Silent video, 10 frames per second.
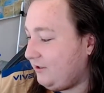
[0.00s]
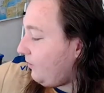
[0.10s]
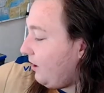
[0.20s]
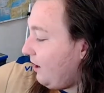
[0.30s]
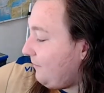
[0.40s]

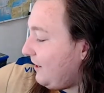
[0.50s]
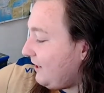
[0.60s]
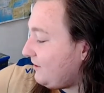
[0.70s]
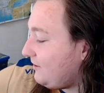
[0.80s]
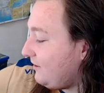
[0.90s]
Up
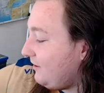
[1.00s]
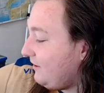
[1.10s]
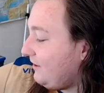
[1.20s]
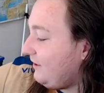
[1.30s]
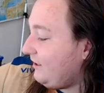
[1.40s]
next
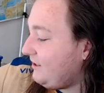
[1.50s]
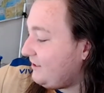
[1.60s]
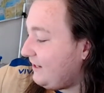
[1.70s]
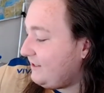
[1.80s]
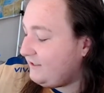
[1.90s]
is
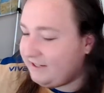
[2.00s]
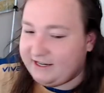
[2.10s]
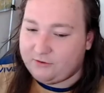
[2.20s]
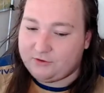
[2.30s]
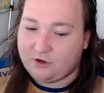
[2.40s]
a
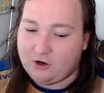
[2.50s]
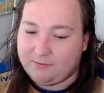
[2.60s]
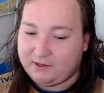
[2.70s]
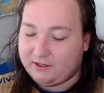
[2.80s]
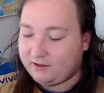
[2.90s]
sealed
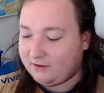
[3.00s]
copy